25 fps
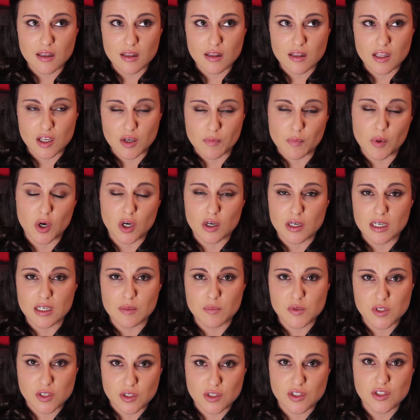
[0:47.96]
the
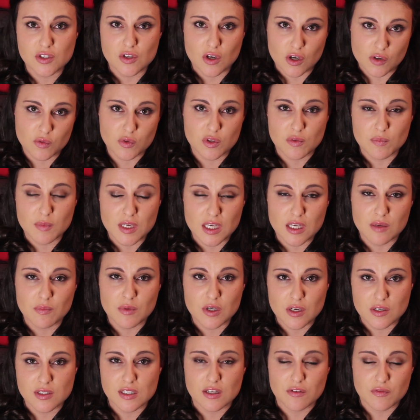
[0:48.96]
apocalypse could start with me
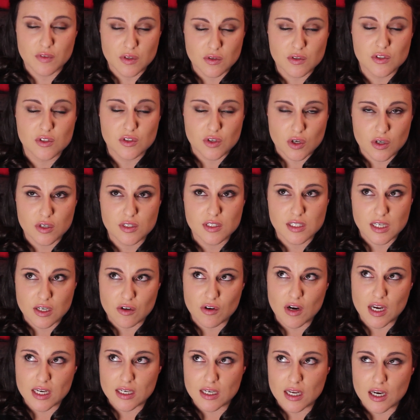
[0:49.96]
because I feel so sick
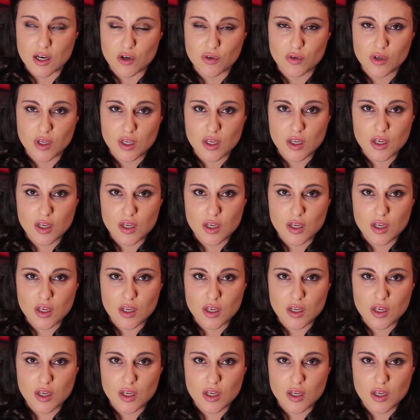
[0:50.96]
right now.